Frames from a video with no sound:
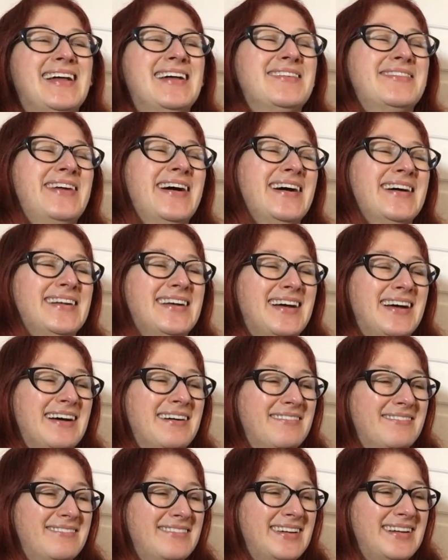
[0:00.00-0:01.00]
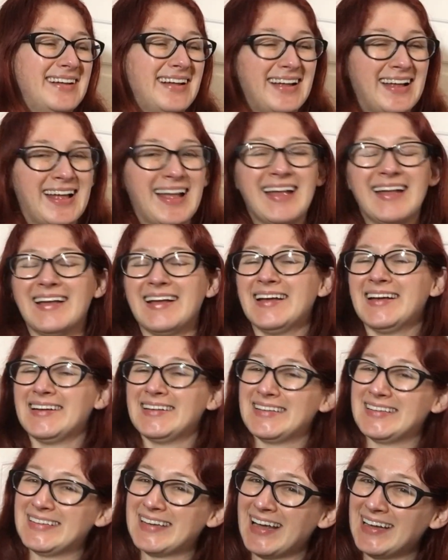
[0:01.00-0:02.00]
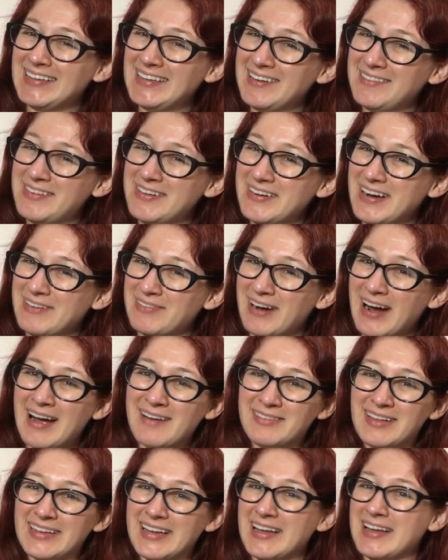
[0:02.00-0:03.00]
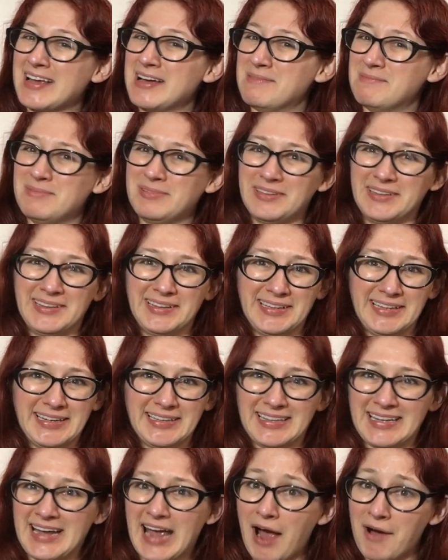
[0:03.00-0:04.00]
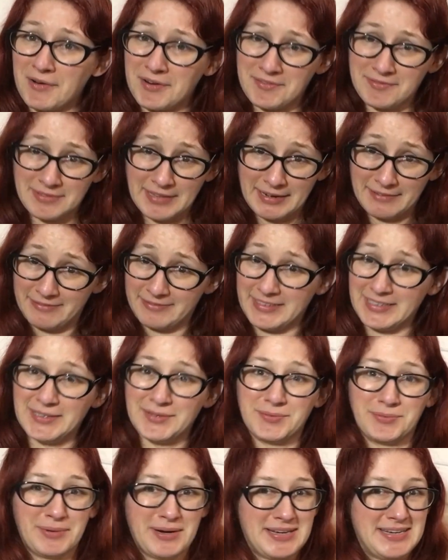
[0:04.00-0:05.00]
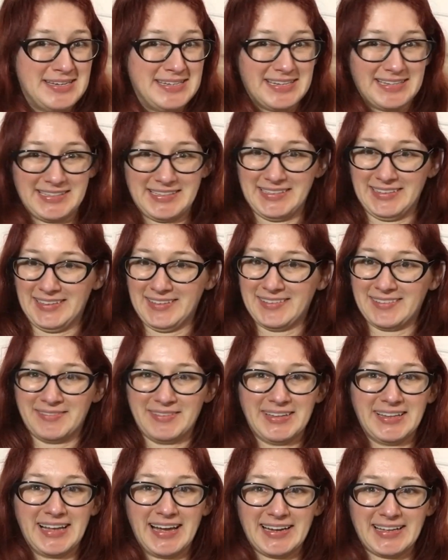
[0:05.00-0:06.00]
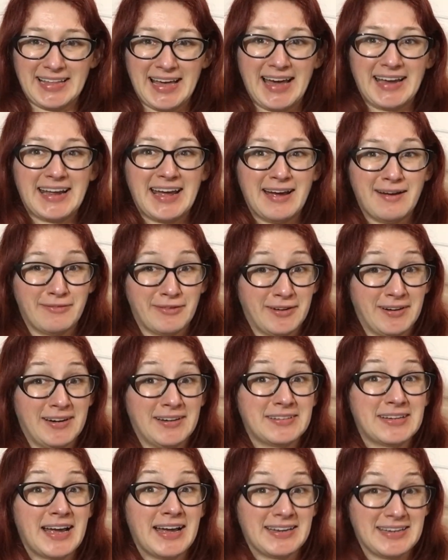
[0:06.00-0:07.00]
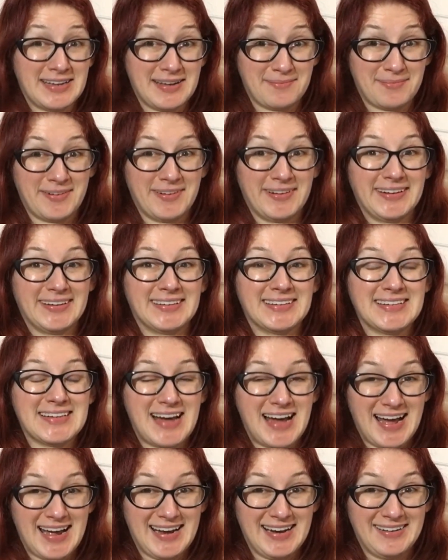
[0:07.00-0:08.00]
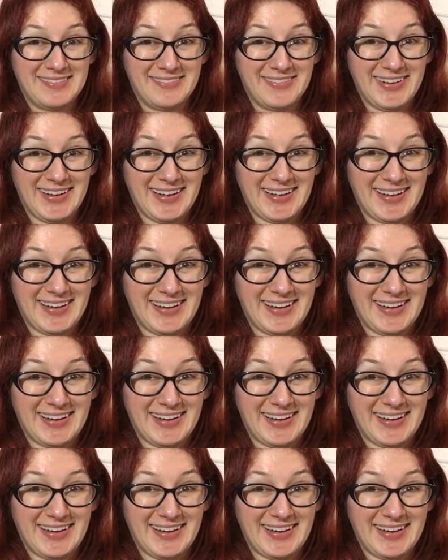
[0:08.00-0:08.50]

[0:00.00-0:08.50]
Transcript: But, uh, did any of you ever have, like, a completely out of left field ridiculous one like that ever at any point in time?